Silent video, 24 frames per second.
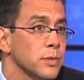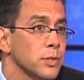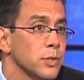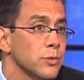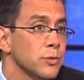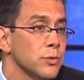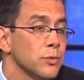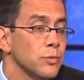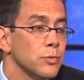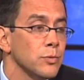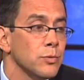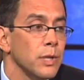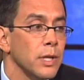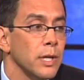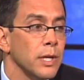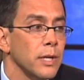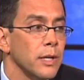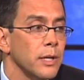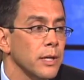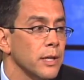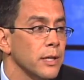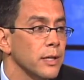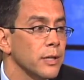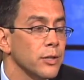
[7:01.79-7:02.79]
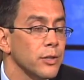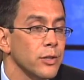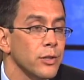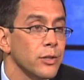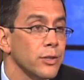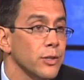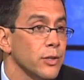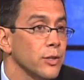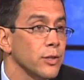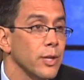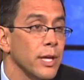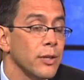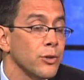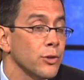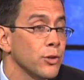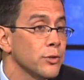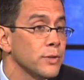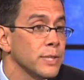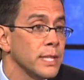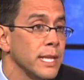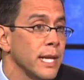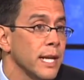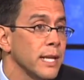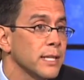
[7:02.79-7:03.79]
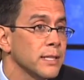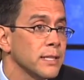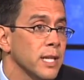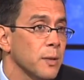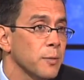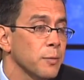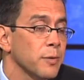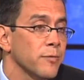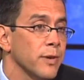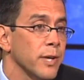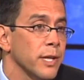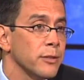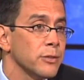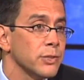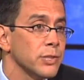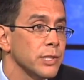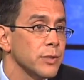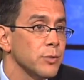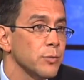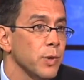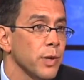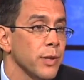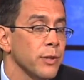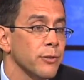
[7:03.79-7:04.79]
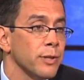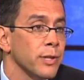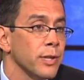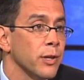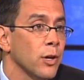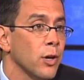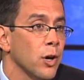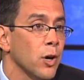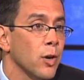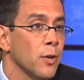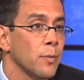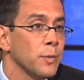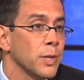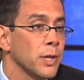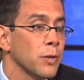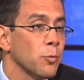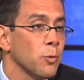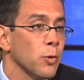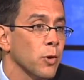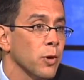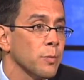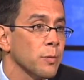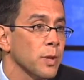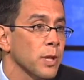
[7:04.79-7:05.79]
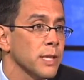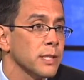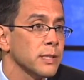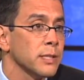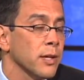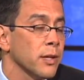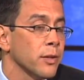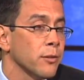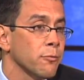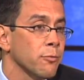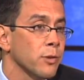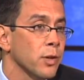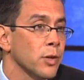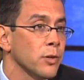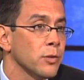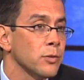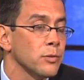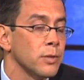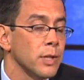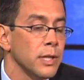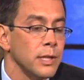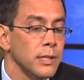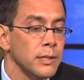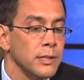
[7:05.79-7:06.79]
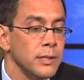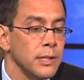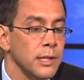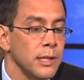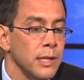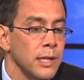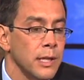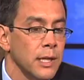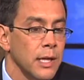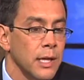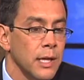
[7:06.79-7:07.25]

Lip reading: to using any type of energy, whether in the home, in the workplace, on the road, that